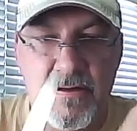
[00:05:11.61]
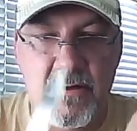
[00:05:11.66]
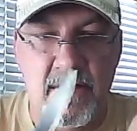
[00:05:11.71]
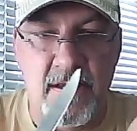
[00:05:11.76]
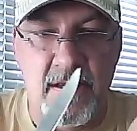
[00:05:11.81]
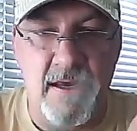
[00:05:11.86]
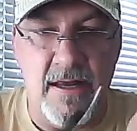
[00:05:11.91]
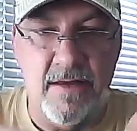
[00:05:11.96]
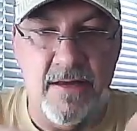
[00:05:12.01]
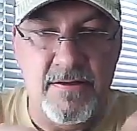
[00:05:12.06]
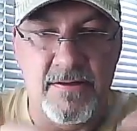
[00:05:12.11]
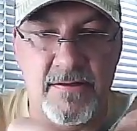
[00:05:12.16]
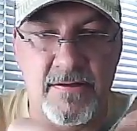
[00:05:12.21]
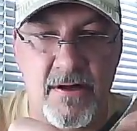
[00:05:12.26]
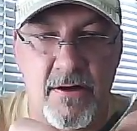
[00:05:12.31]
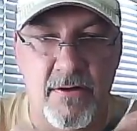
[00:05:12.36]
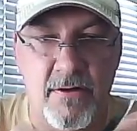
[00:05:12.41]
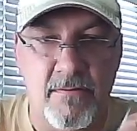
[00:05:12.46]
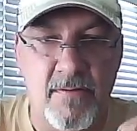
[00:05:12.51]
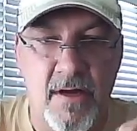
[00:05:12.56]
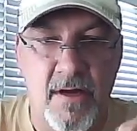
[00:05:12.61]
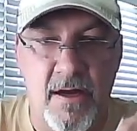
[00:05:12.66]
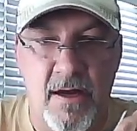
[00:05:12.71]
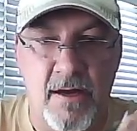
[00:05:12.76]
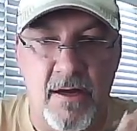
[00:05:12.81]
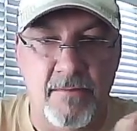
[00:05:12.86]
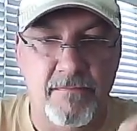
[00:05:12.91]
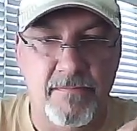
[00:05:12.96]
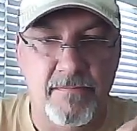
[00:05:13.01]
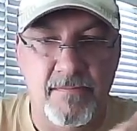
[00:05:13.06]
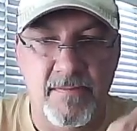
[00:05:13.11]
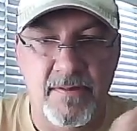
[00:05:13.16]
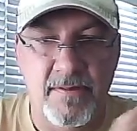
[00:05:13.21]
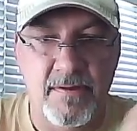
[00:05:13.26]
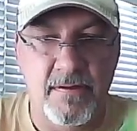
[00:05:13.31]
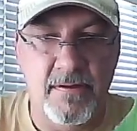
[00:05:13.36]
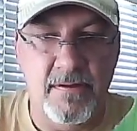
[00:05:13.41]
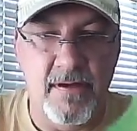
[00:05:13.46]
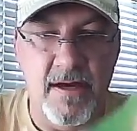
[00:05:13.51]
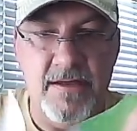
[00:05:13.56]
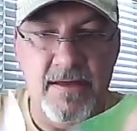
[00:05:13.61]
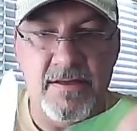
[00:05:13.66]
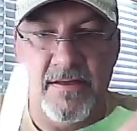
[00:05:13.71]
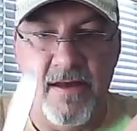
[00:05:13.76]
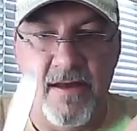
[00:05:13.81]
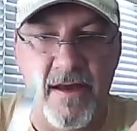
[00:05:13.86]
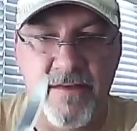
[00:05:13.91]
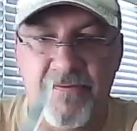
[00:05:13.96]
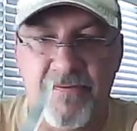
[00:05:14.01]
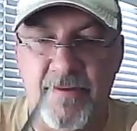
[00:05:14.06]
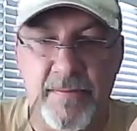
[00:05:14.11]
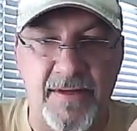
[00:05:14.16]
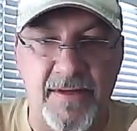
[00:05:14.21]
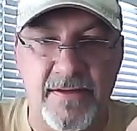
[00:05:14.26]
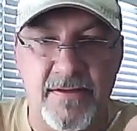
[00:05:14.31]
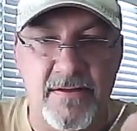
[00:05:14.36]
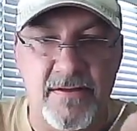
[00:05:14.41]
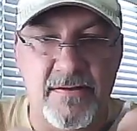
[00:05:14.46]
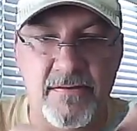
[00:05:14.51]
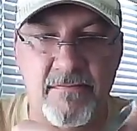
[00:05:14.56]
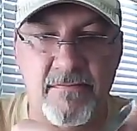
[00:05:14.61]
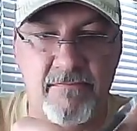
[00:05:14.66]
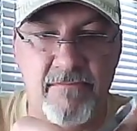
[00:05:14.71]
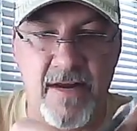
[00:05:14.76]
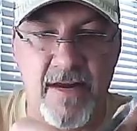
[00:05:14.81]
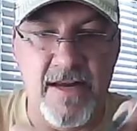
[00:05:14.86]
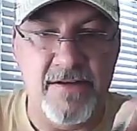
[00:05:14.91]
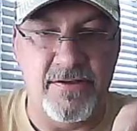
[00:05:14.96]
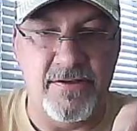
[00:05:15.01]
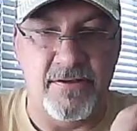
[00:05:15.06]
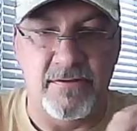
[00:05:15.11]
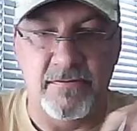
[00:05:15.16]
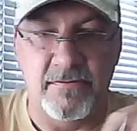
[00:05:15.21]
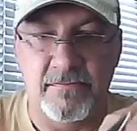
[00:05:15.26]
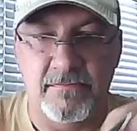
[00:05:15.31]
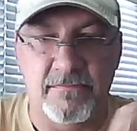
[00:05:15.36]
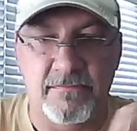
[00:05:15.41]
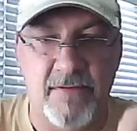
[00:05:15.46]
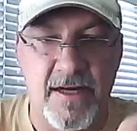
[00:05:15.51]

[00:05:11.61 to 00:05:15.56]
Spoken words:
And so, nice knife. I mean, just razor